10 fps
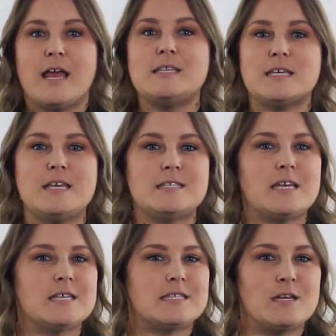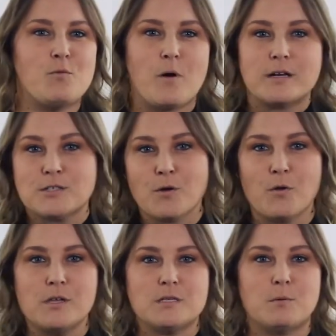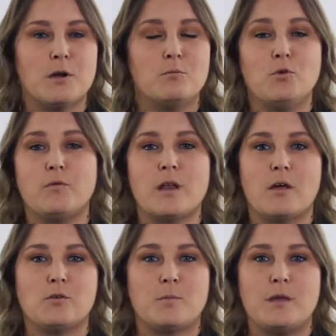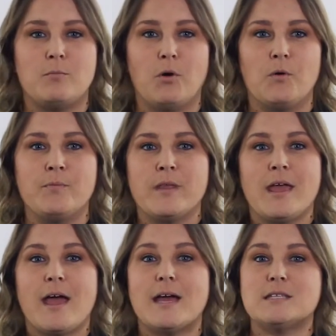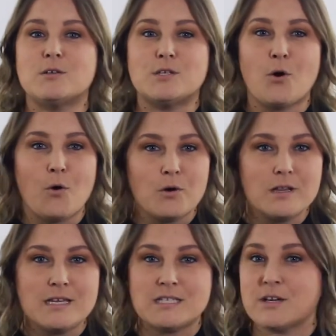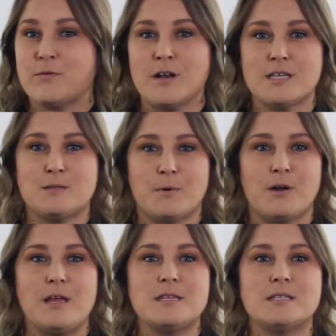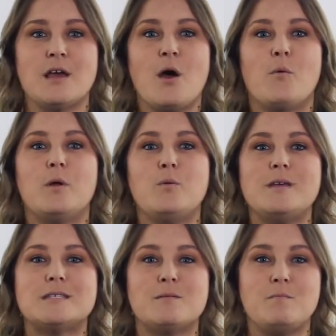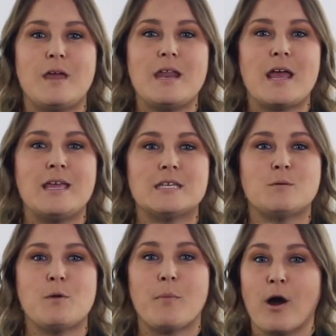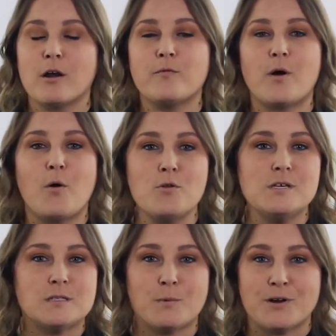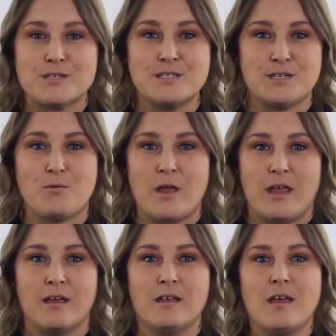It's easy to sit and watch the Holy Spirit move in other people. It's a totally different experience when we submit and get to be part of what Holy Spirit is doing.